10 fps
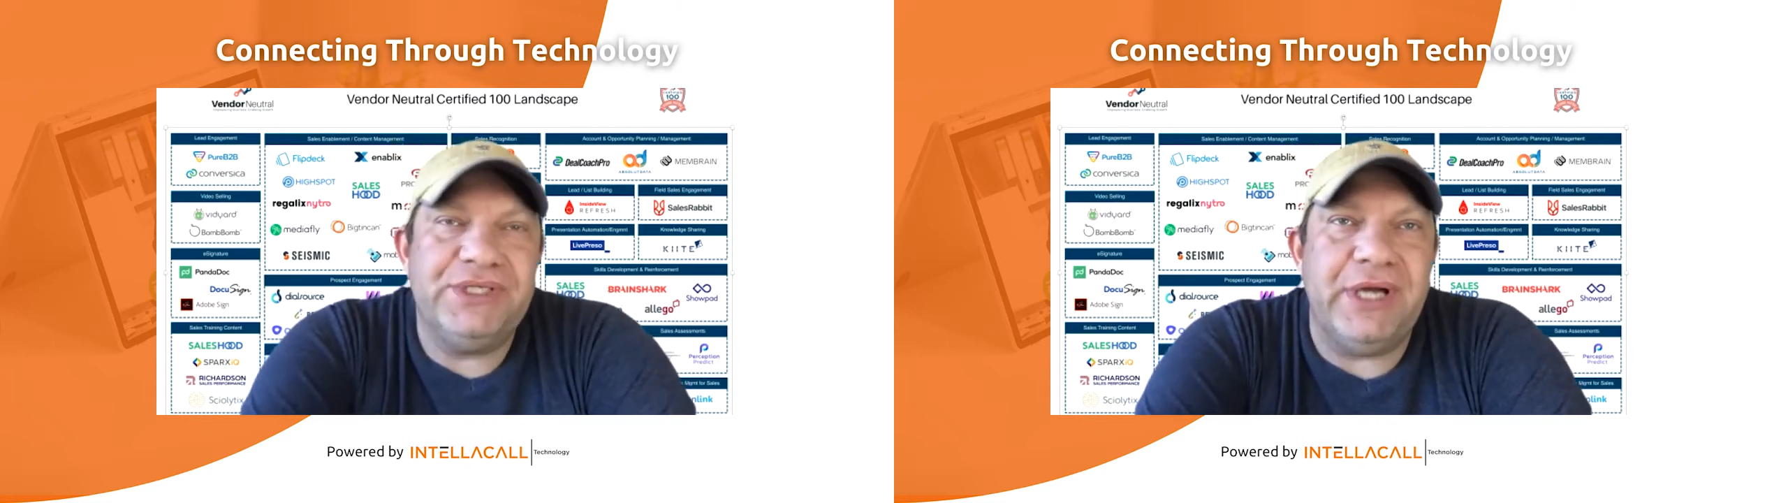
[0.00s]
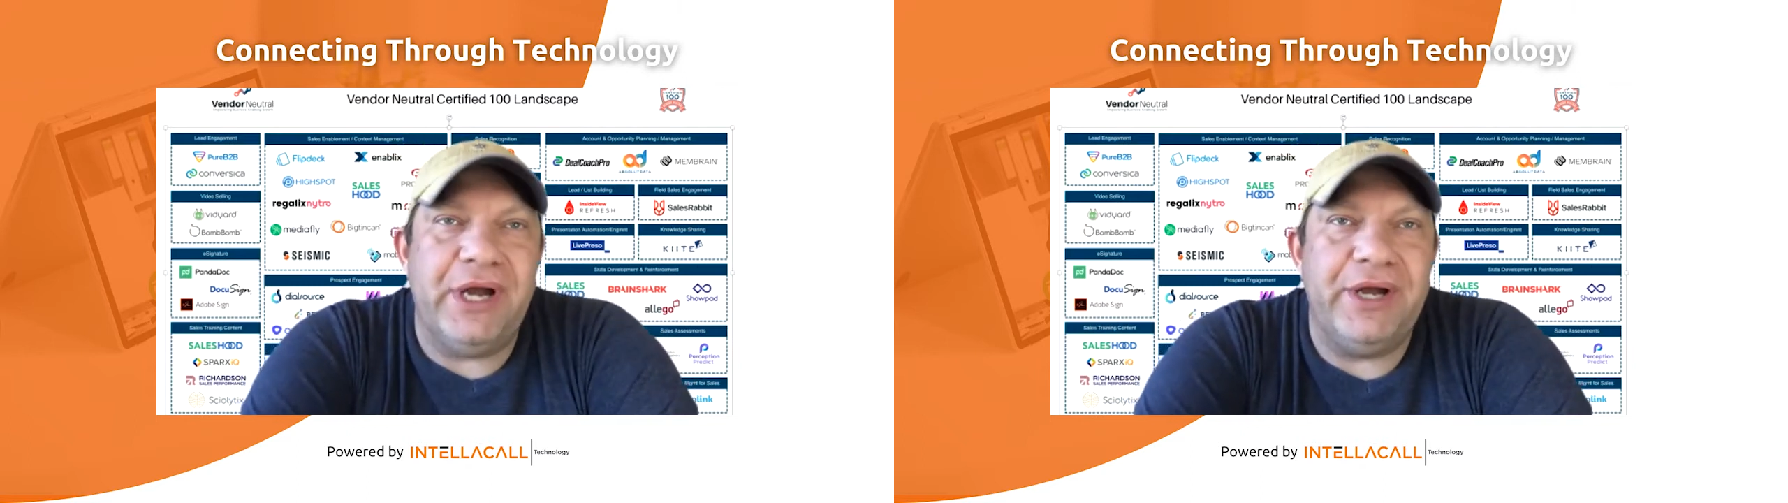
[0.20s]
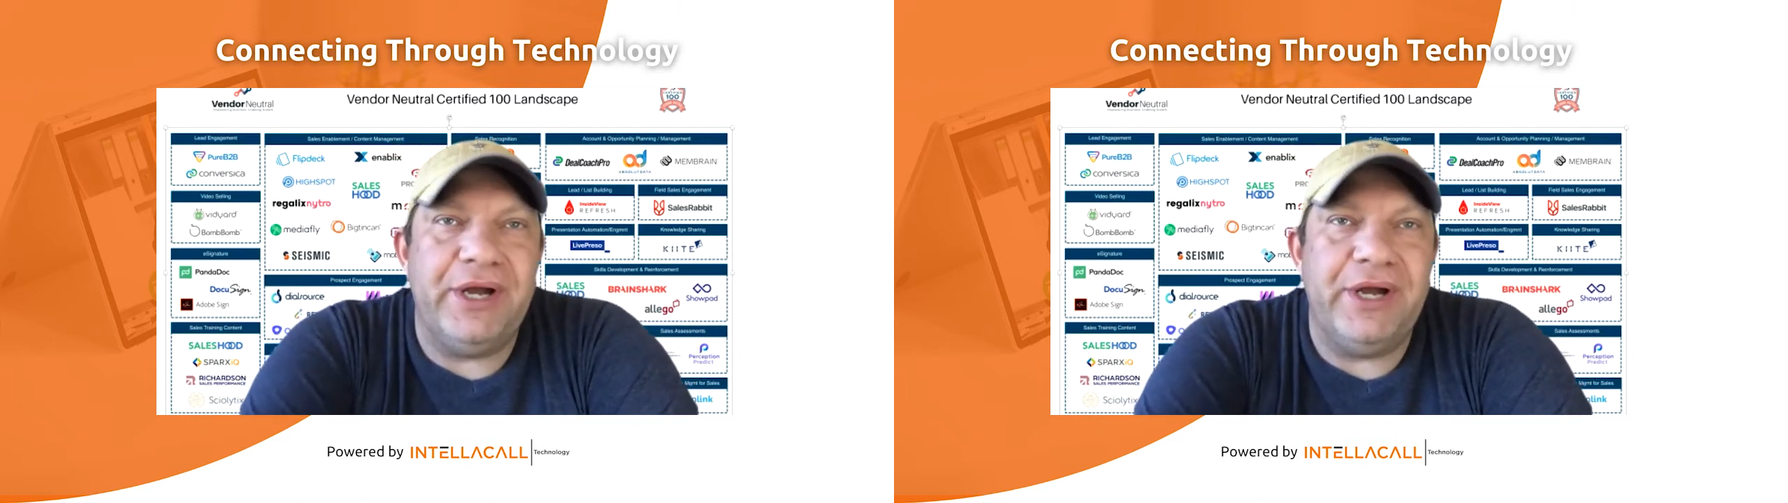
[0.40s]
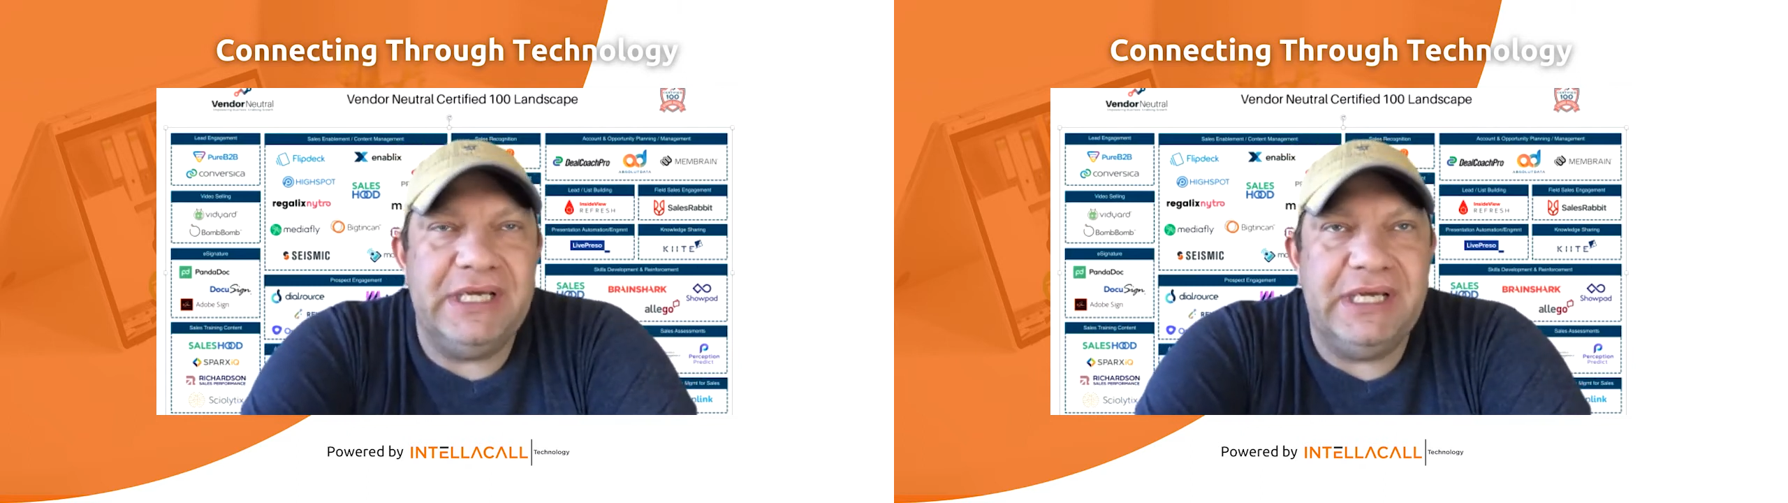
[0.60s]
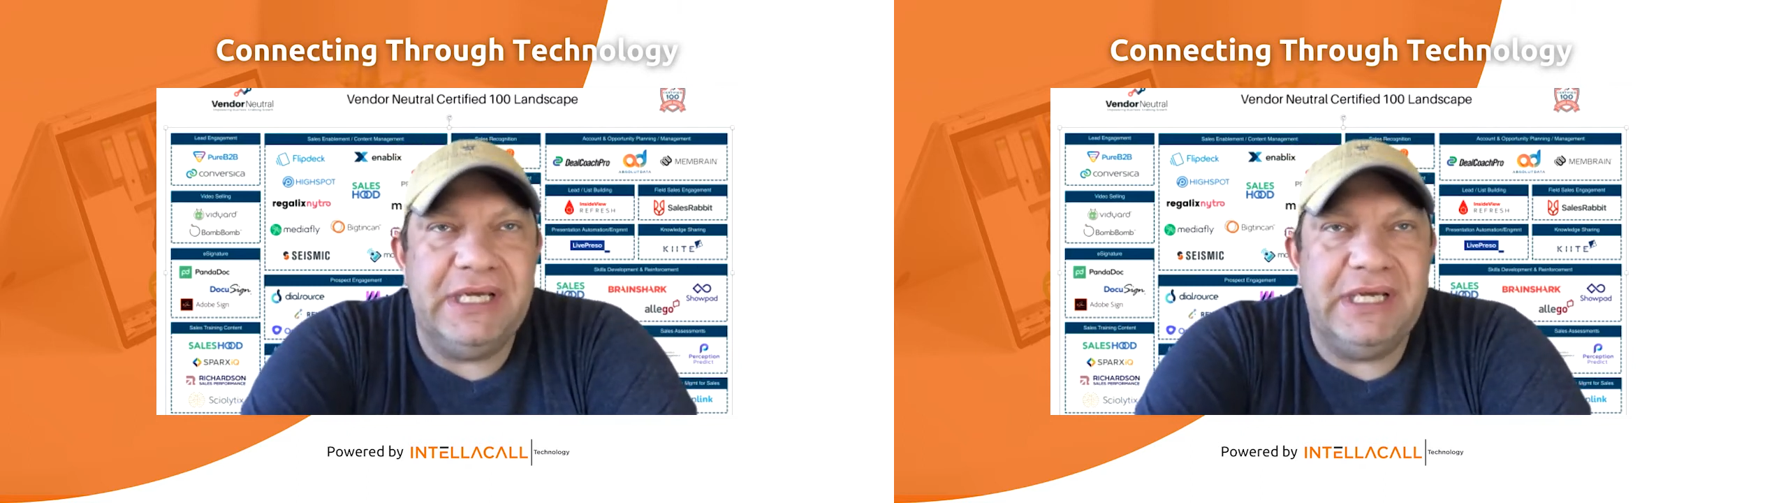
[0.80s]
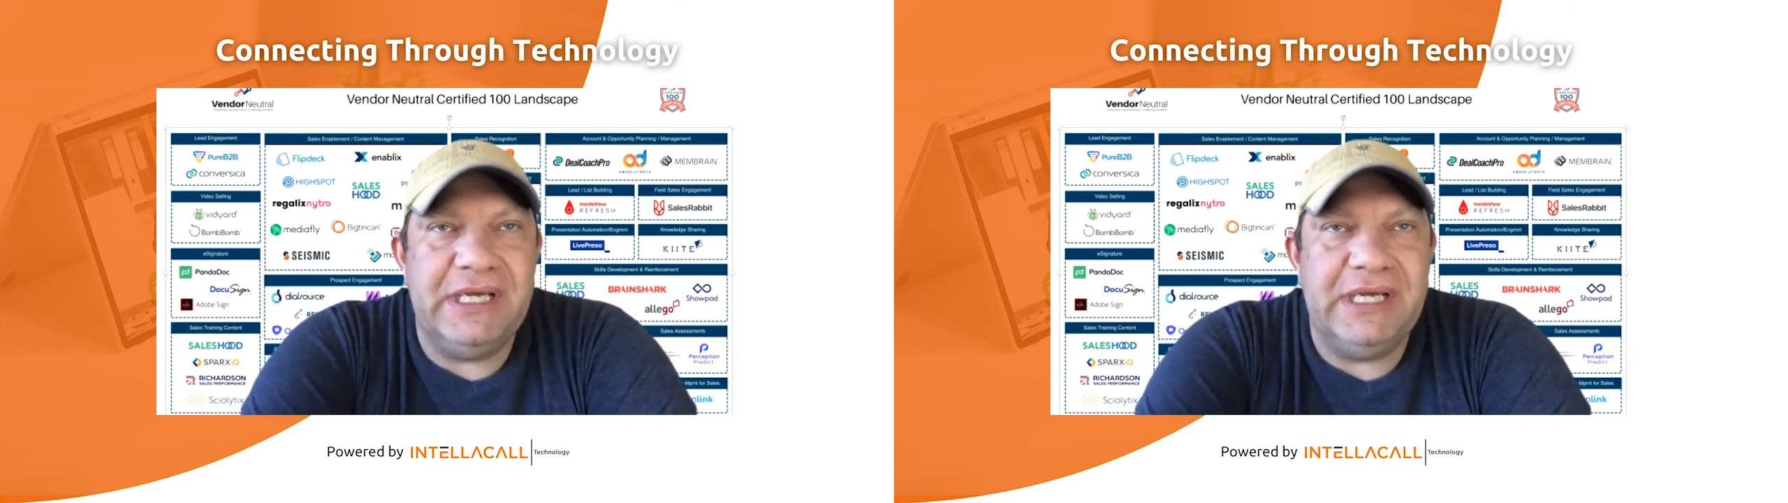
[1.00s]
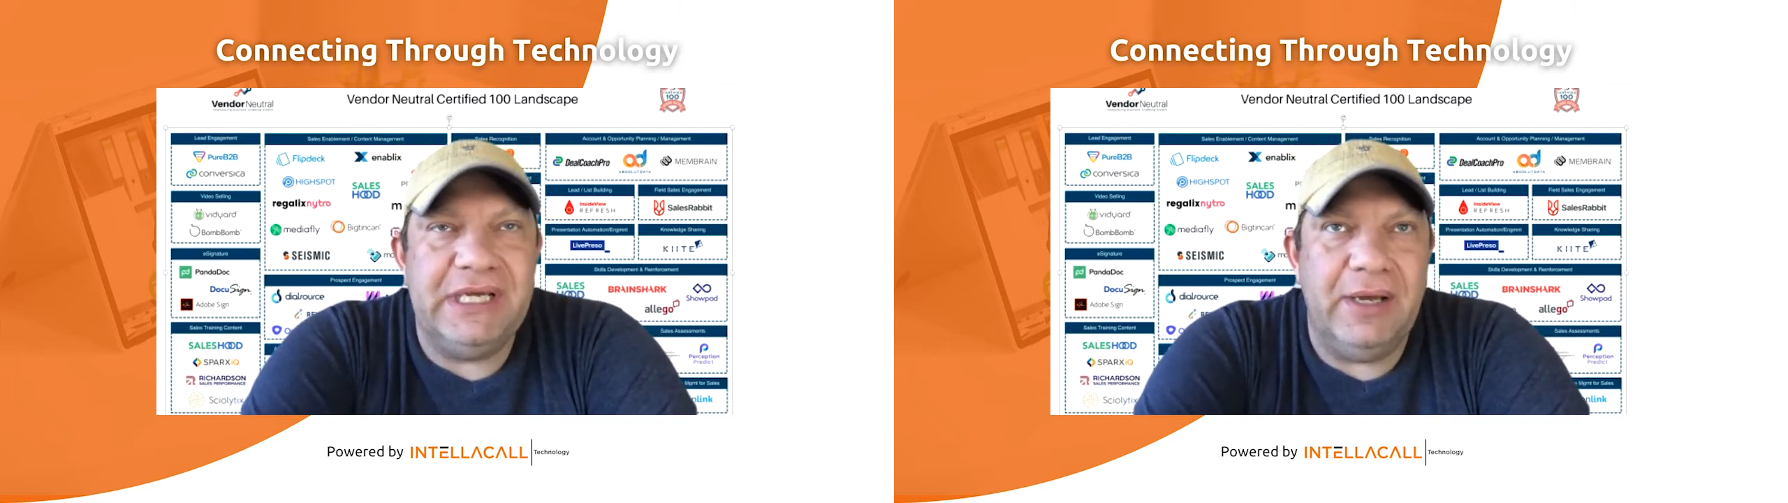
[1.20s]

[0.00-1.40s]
we started to see